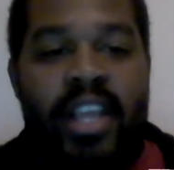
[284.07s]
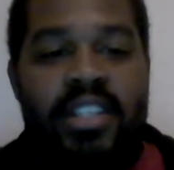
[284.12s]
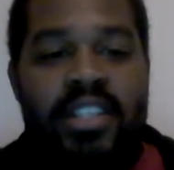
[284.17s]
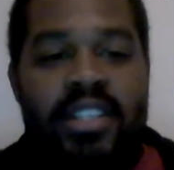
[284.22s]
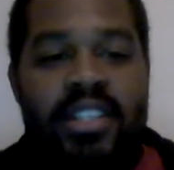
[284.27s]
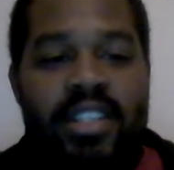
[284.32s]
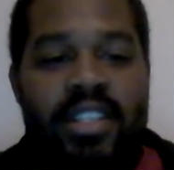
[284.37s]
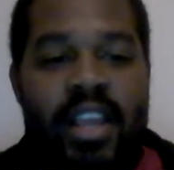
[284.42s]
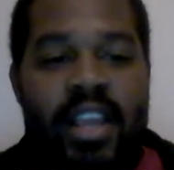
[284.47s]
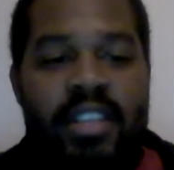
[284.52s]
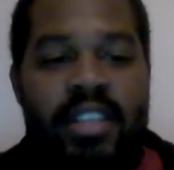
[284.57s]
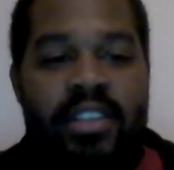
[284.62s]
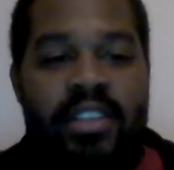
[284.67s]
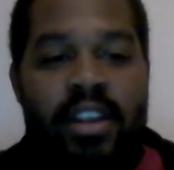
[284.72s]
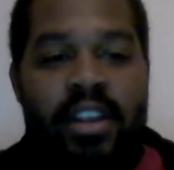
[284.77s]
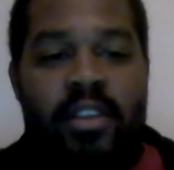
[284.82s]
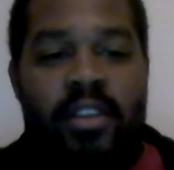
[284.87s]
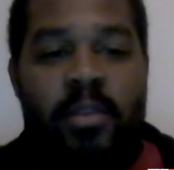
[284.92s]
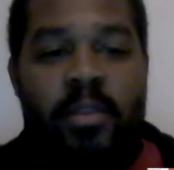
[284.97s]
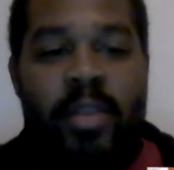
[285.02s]
sites there
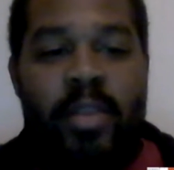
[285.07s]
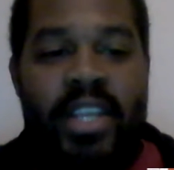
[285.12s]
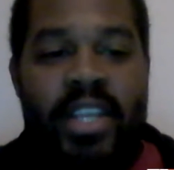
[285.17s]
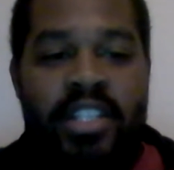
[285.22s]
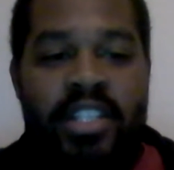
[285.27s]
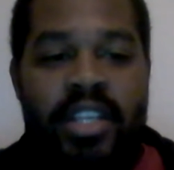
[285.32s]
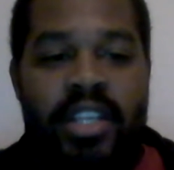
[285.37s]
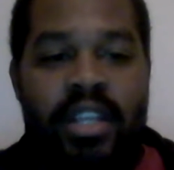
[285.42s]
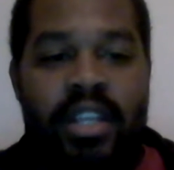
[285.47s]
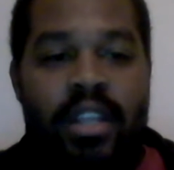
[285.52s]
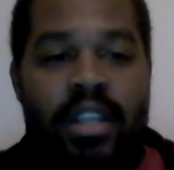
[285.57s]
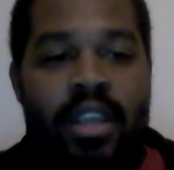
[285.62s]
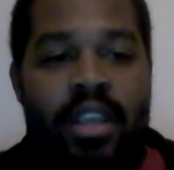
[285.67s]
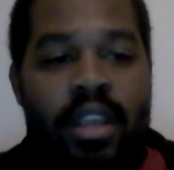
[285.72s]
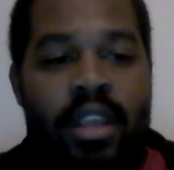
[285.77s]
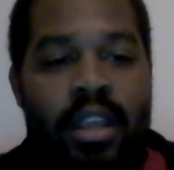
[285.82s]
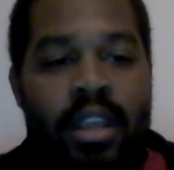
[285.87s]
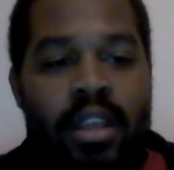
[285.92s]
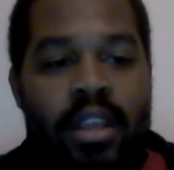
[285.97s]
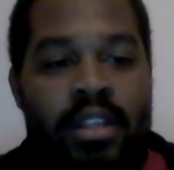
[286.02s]
on the patient,
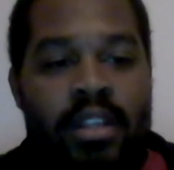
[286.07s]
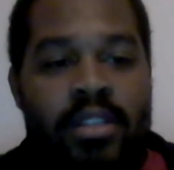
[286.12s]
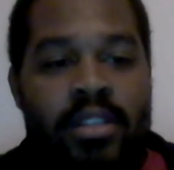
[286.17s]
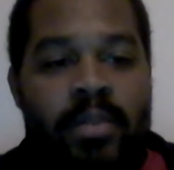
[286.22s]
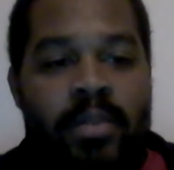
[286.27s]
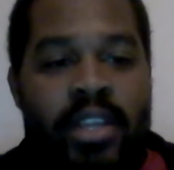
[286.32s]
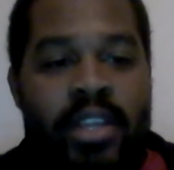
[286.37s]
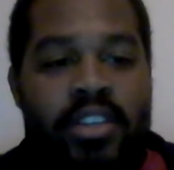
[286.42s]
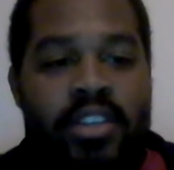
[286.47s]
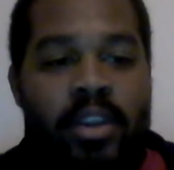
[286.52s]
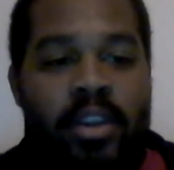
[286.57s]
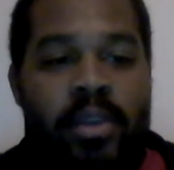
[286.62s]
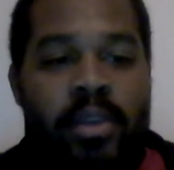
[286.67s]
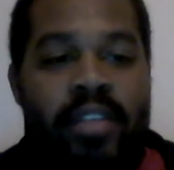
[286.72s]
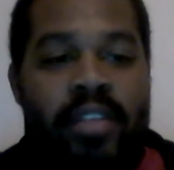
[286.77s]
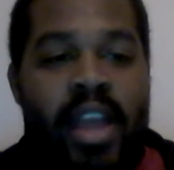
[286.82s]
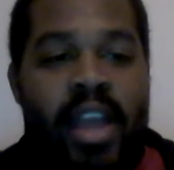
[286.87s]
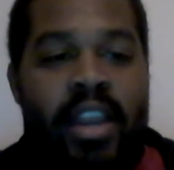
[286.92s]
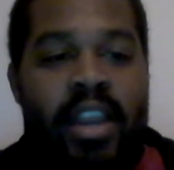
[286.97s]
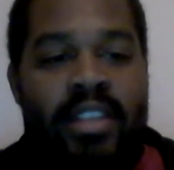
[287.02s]
make sure we've
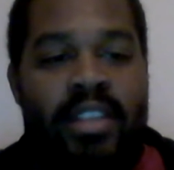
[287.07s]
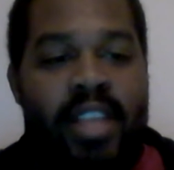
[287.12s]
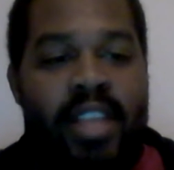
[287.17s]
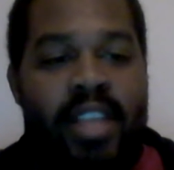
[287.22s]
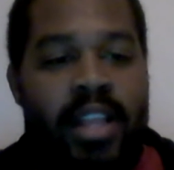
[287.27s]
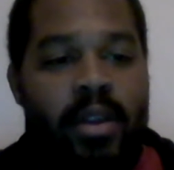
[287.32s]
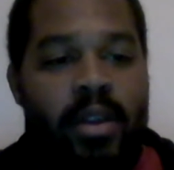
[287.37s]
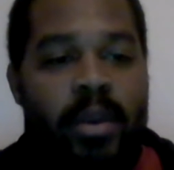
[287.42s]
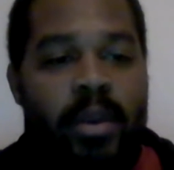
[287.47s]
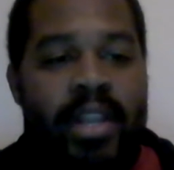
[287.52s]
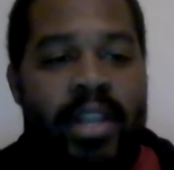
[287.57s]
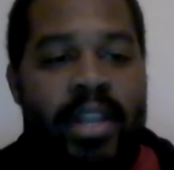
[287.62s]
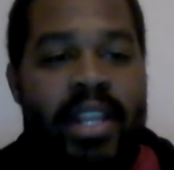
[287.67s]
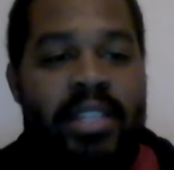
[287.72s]
got it exactly where we need it to